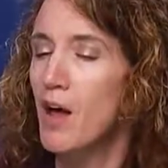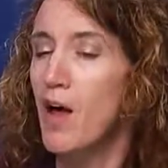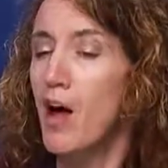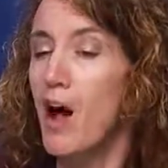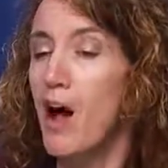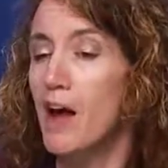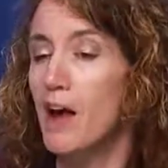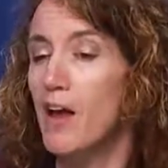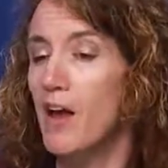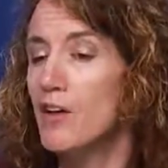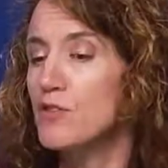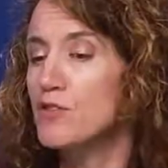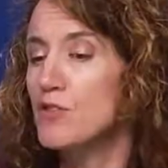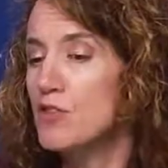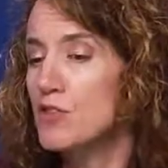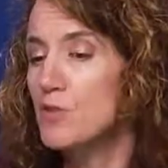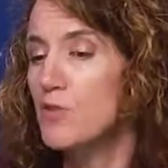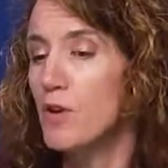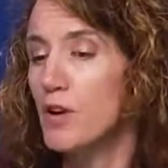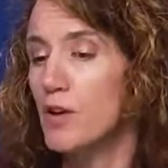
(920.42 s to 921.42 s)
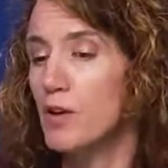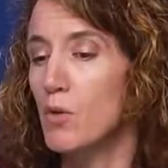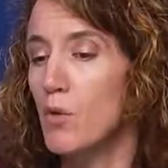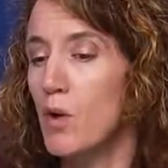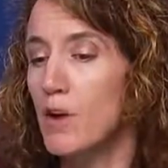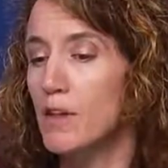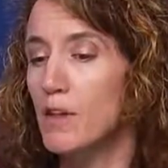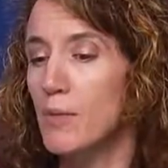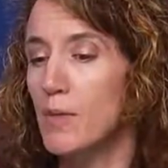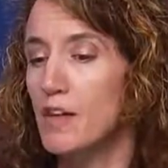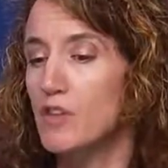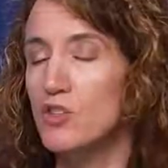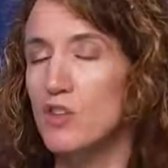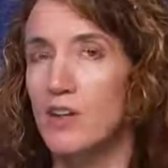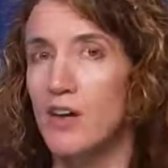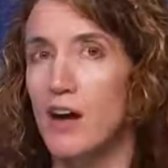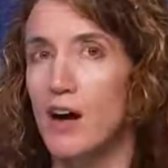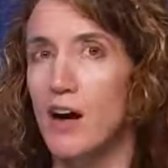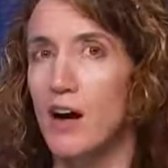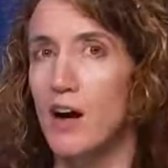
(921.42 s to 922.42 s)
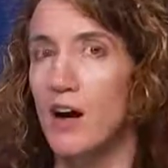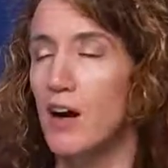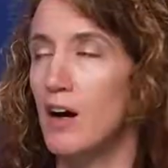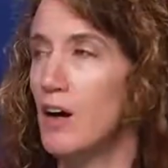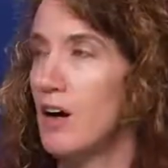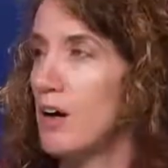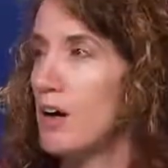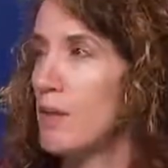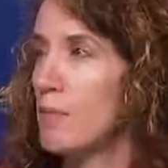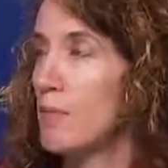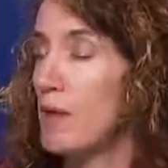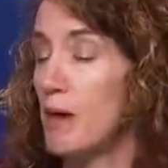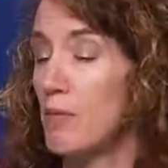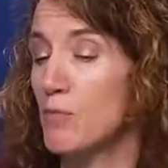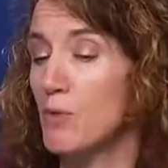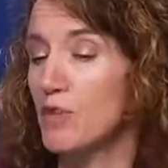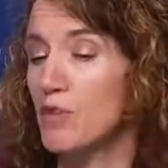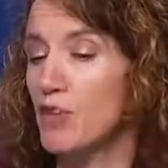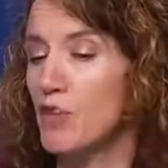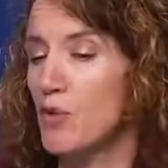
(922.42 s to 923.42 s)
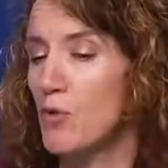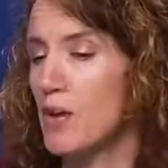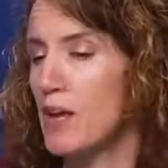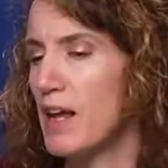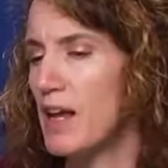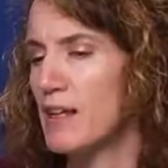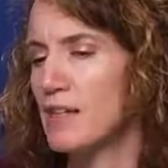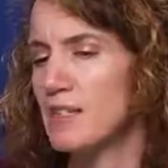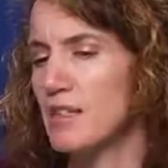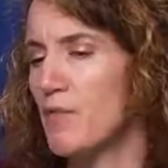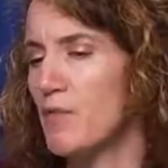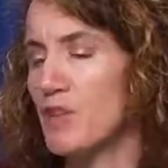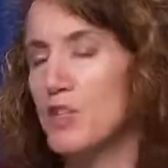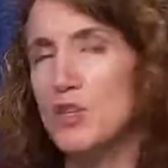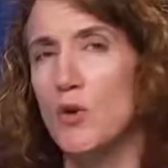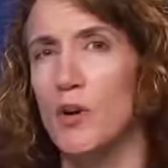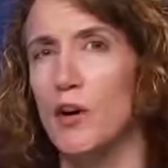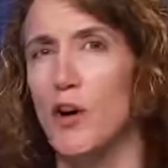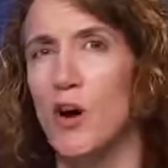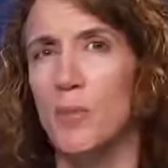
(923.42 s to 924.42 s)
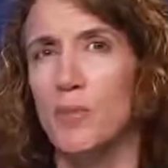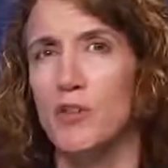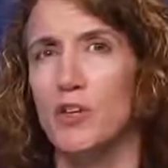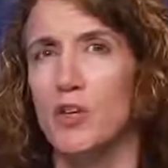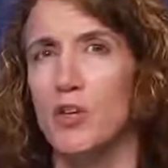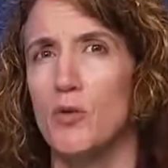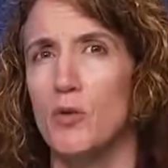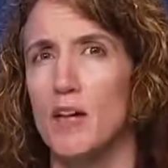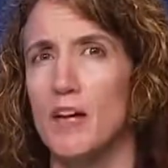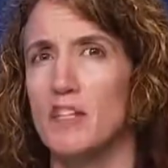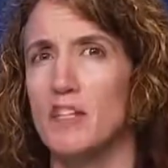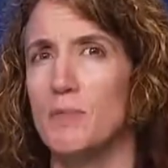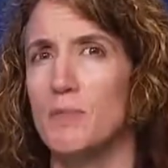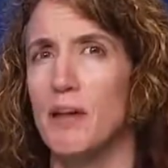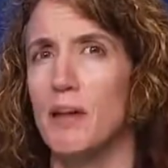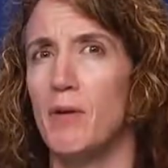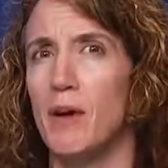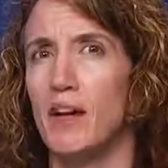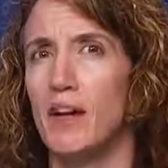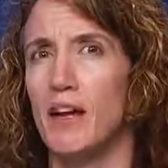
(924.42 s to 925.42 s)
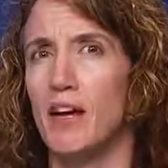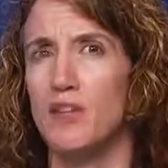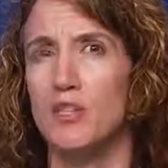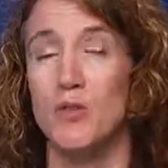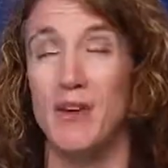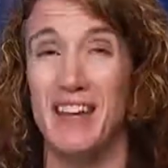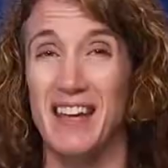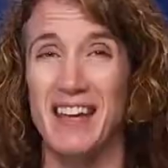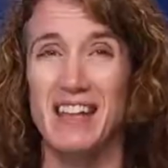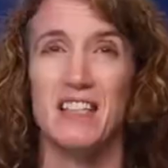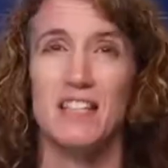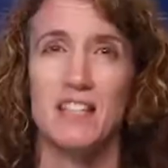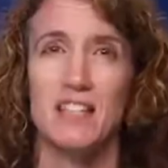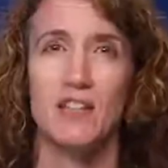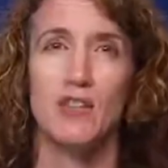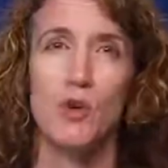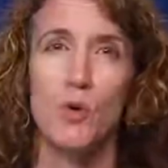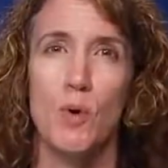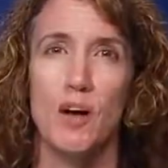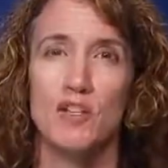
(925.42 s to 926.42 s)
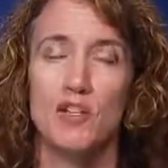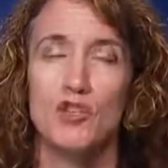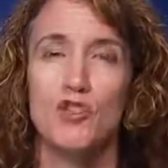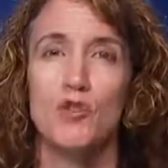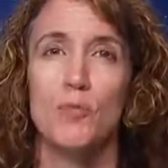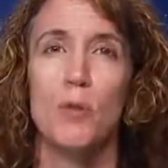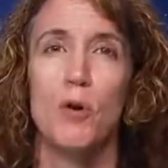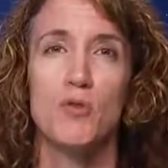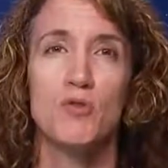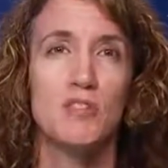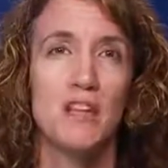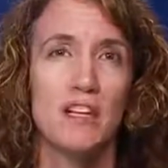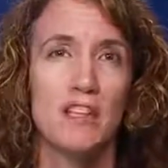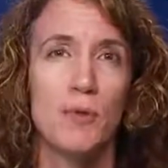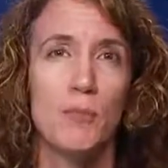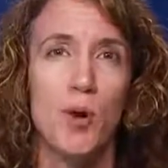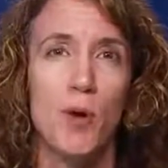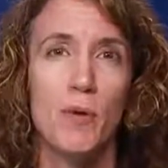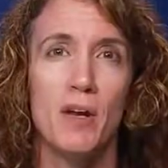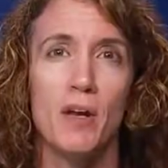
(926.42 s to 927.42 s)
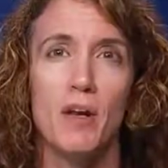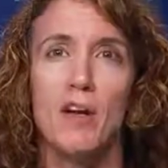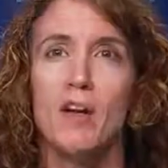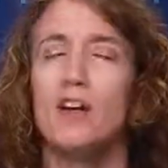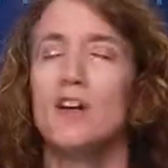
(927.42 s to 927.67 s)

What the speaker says: And I also just want to quickly mention with the Q&A, something's going on with the Q&A display right now, so I can't see the questions you're posting at the moment.